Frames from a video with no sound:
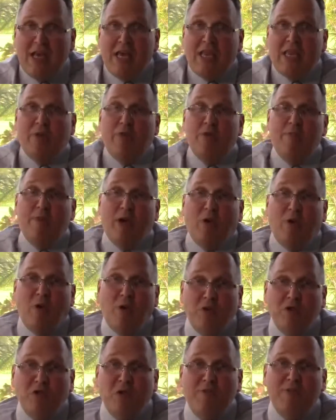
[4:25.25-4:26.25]
that we might
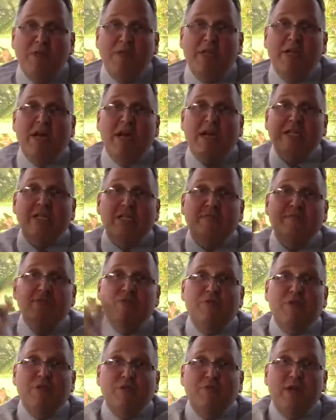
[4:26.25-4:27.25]
also be in the likeness of His
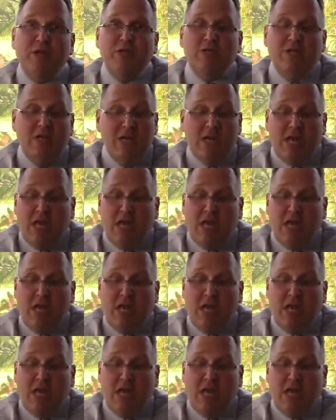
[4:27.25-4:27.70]
resurrection.